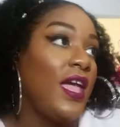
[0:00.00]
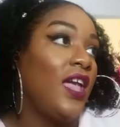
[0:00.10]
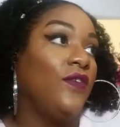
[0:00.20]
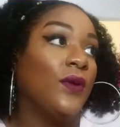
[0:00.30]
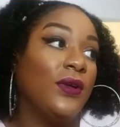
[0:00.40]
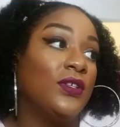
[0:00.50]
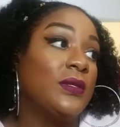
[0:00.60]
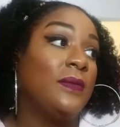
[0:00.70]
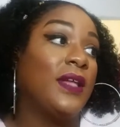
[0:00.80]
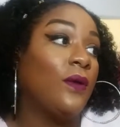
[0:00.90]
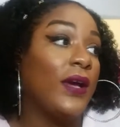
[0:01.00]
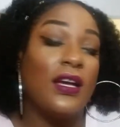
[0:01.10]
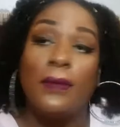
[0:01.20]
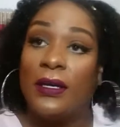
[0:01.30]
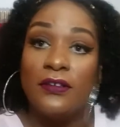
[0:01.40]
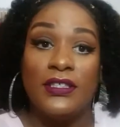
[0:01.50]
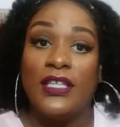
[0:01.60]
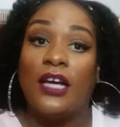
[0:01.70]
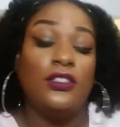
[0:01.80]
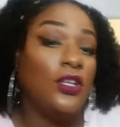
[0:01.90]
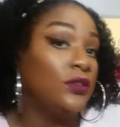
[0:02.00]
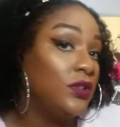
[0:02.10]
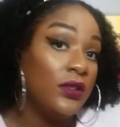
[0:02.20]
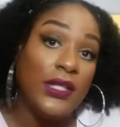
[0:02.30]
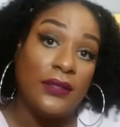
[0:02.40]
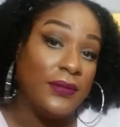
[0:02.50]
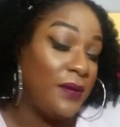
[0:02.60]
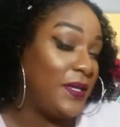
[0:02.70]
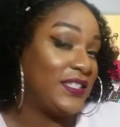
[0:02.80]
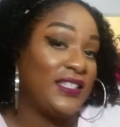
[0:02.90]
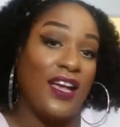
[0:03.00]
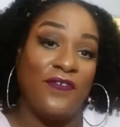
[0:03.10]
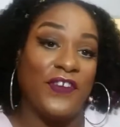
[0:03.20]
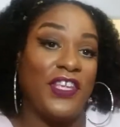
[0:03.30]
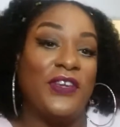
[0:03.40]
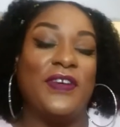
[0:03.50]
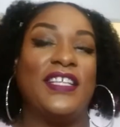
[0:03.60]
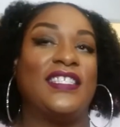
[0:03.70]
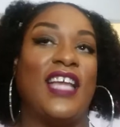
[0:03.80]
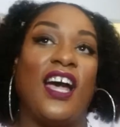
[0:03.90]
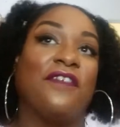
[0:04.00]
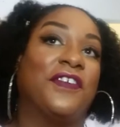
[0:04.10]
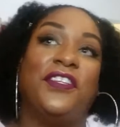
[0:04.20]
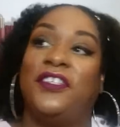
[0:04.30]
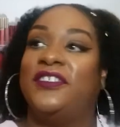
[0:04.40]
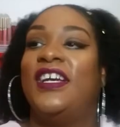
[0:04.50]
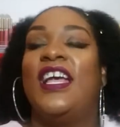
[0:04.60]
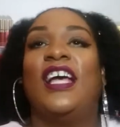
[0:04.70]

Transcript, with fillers: If you're one of those people that wake up hungry as hell, don't do it. Maybe it's not for you. It's not for you.